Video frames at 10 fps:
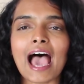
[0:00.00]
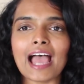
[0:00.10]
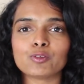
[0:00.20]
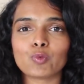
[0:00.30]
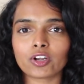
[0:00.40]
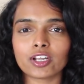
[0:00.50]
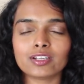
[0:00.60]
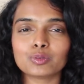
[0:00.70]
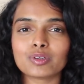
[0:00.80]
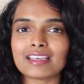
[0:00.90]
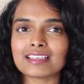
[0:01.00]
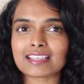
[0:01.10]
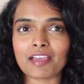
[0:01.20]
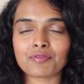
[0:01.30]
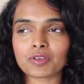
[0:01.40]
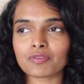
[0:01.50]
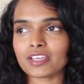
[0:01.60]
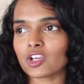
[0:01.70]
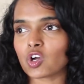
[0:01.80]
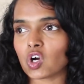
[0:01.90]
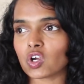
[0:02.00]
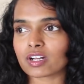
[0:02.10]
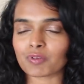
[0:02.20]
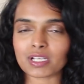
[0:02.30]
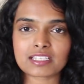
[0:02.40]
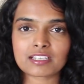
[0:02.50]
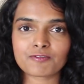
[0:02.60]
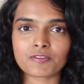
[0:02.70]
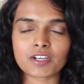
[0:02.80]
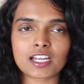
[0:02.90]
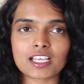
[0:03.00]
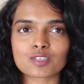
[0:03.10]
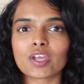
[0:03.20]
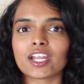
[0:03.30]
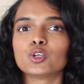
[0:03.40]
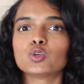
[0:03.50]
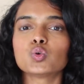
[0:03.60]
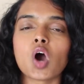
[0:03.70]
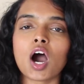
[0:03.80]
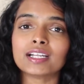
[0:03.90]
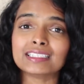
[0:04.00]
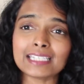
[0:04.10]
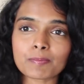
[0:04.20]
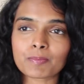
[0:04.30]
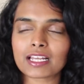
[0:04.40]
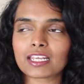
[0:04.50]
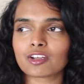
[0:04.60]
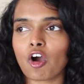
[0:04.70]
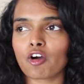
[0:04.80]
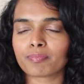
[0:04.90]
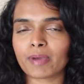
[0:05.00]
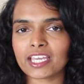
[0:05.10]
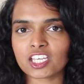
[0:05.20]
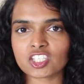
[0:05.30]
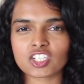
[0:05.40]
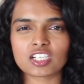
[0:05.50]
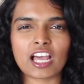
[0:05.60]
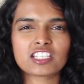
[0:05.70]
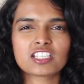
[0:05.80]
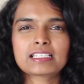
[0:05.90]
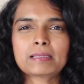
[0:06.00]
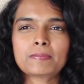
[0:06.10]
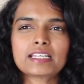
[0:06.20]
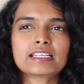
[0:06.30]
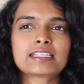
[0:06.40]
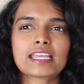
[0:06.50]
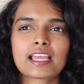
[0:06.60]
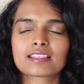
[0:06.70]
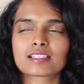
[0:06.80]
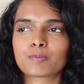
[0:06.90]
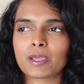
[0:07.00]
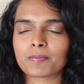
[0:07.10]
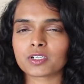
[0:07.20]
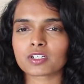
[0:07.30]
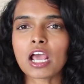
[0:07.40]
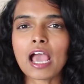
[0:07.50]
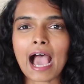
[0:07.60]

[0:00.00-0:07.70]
And what I do is every week or once in 15 days when I do a deep clean of my kitchen, I just simply take this paper